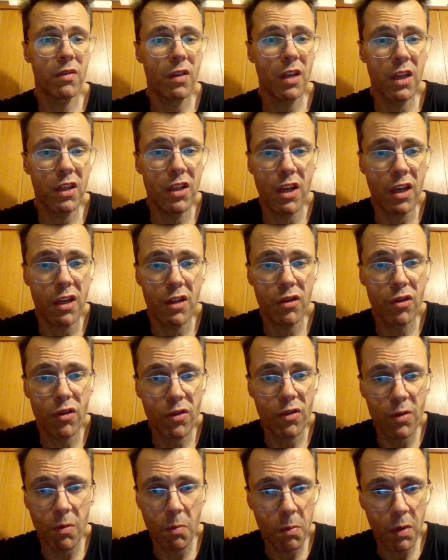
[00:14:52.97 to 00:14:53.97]
at the
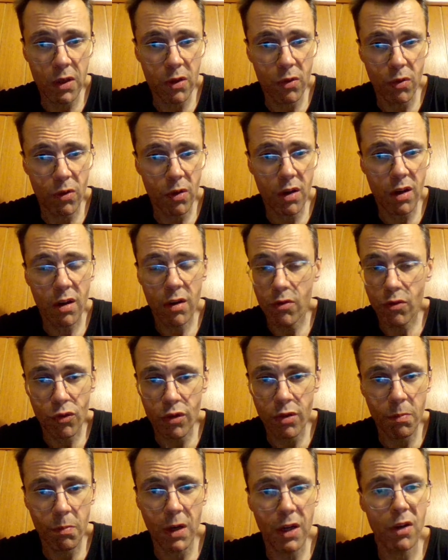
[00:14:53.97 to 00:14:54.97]
entrance of my door to
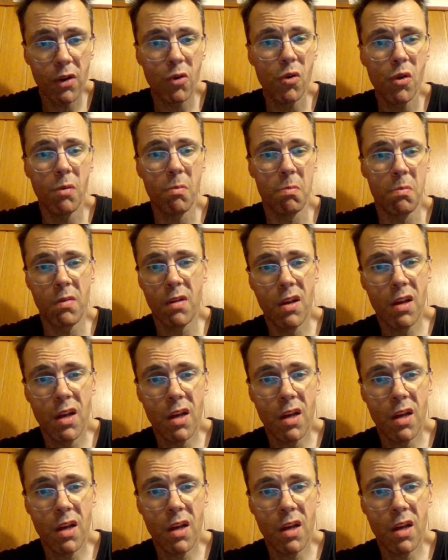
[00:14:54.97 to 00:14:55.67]
the, my room.